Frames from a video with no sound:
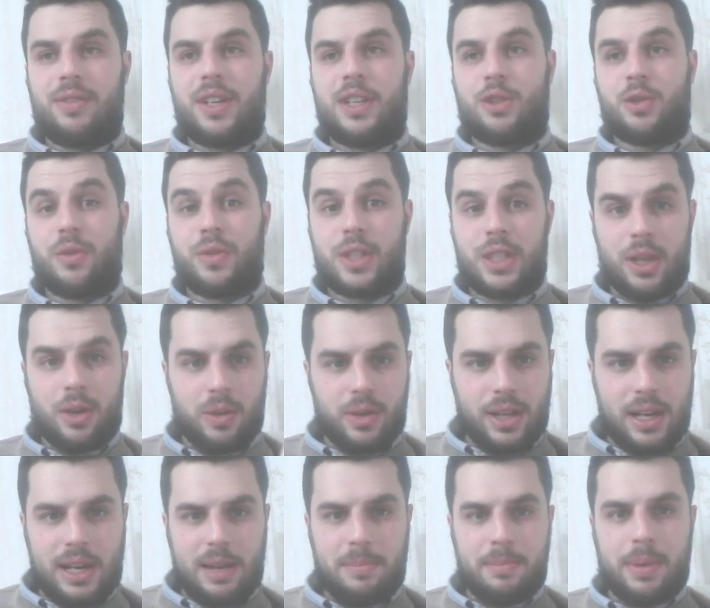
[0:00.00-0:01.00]
He's obviously got
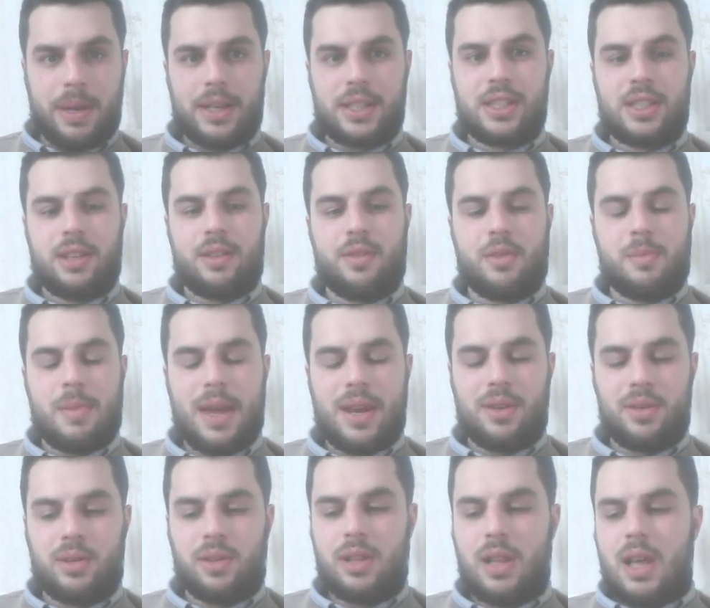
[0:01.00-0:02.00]
the Olympic silver
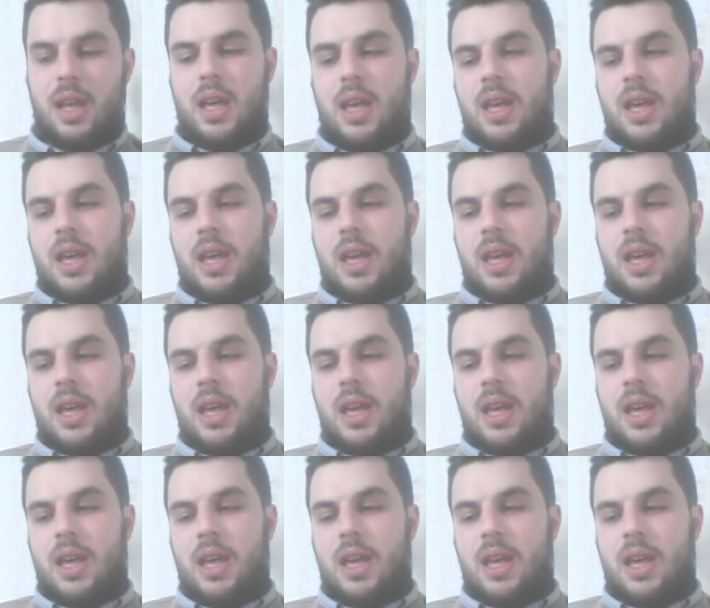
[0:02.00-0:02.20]
medal.